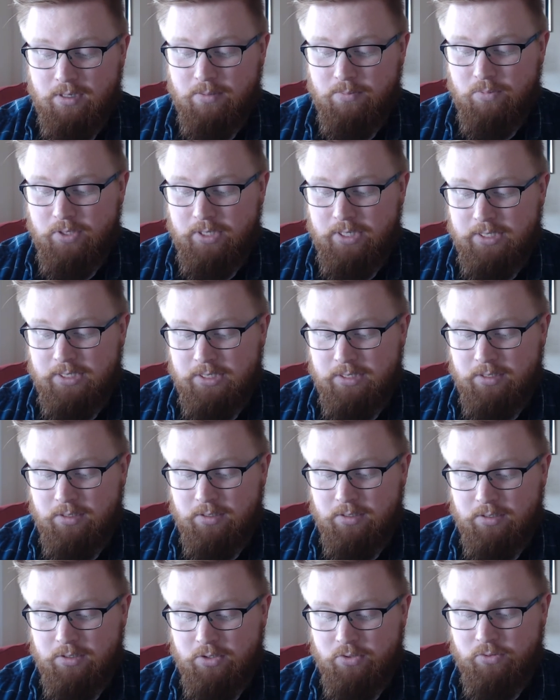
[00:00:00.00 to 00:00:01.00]
"Please,
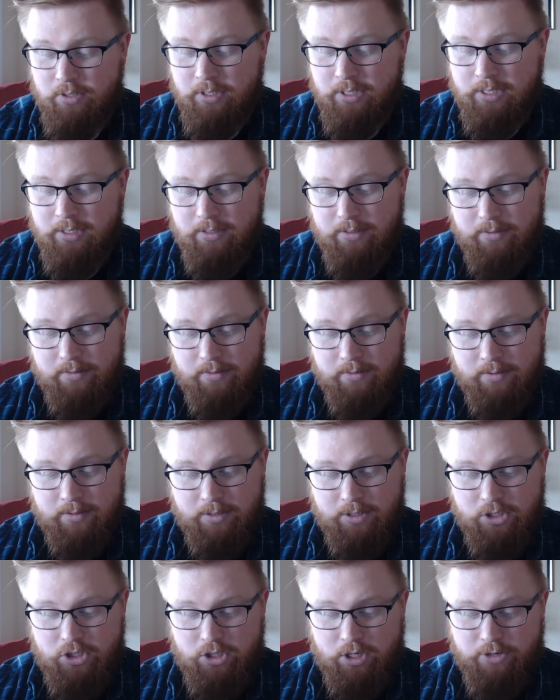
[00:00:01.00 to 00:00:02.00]
don't leave."
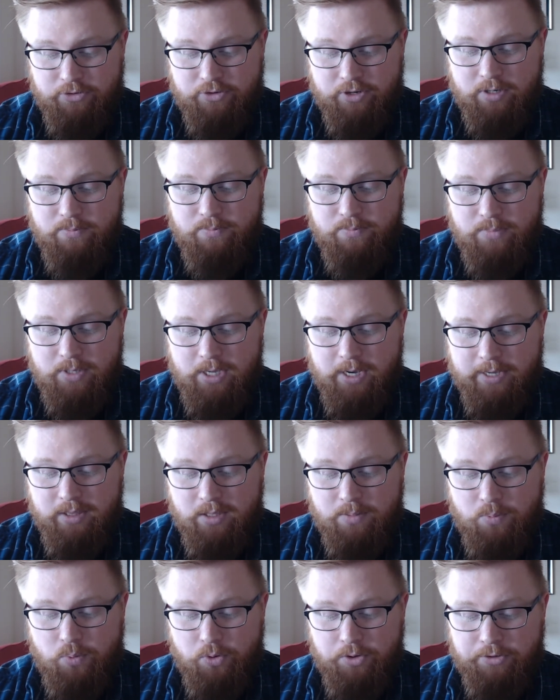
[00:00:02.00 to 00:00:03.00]
Shandra, behind the
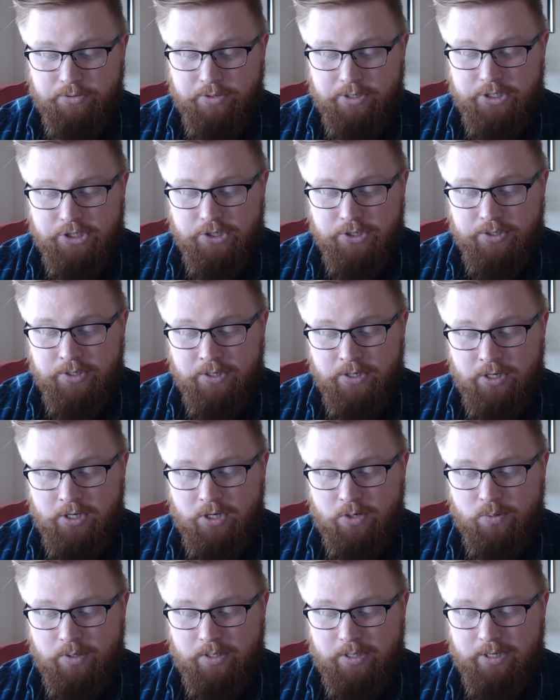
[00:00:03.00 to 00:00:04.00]
poor creature,
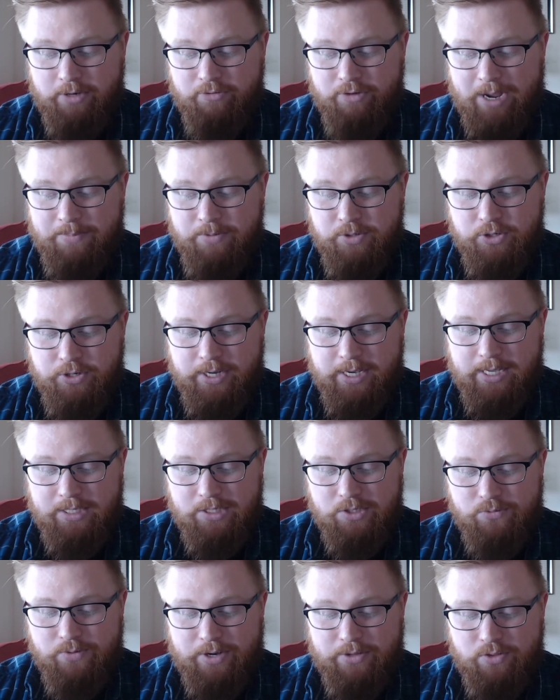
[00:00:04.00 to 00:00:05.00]
quickly wrapped her hands
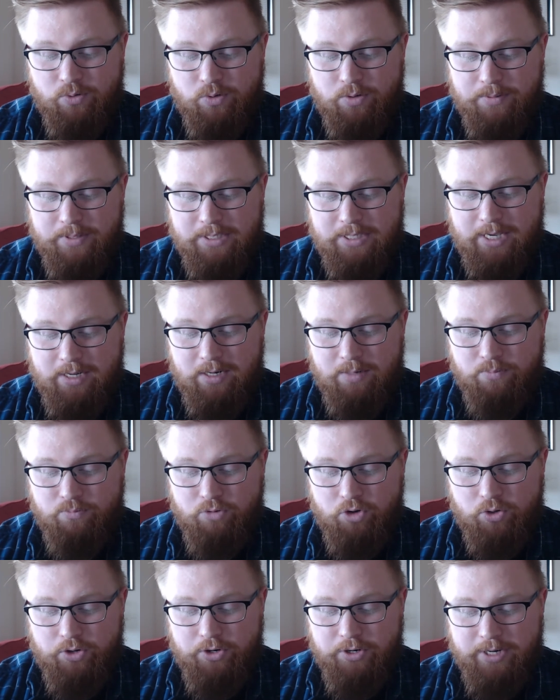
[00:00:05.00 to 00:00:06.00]
around the woman's head and
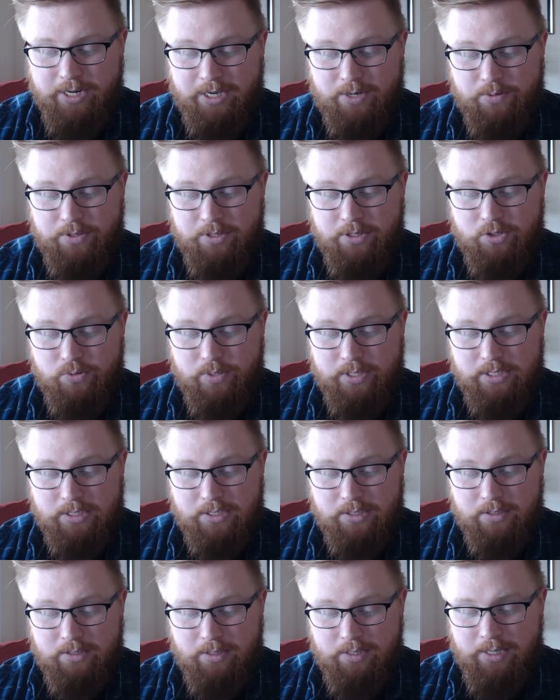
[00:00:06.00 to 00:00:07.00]
broke her neck with a twist.
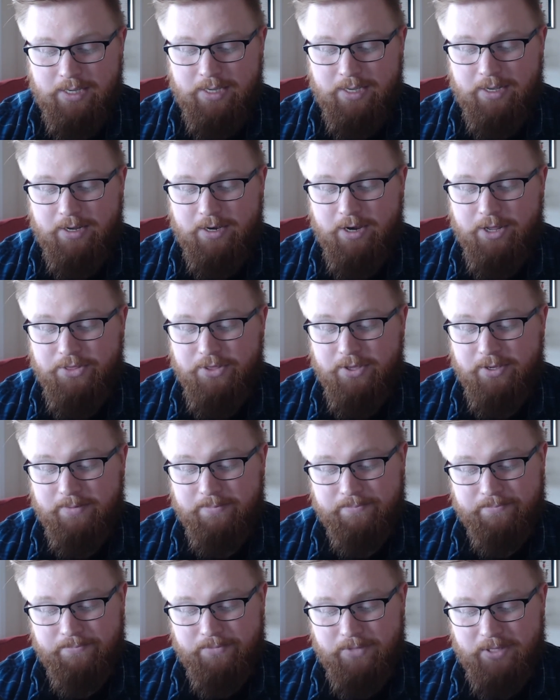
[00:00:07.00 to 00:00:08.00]
"Nothing,"
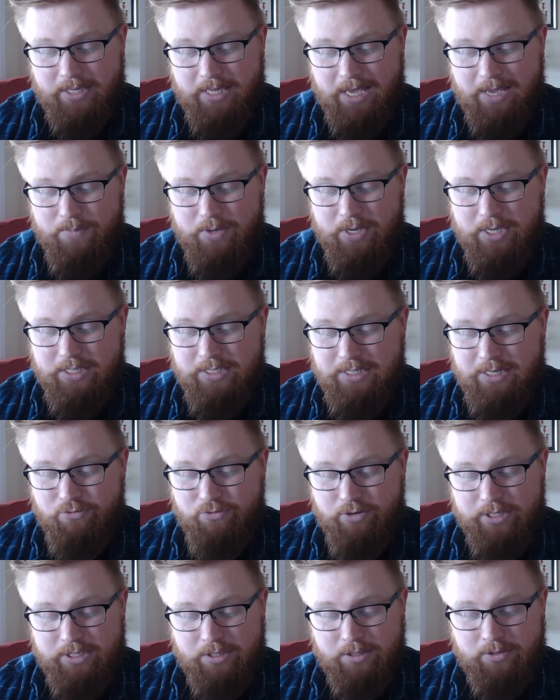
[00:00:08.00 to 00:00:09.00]
the Cambion said
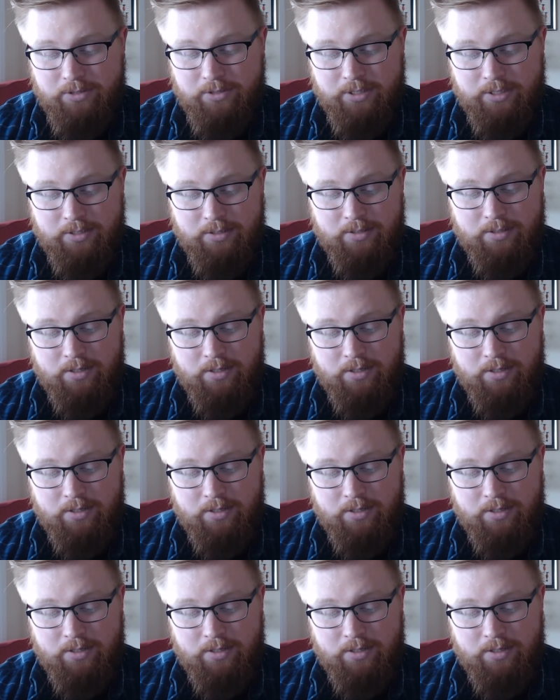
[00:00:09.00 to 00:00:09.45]
resolutely.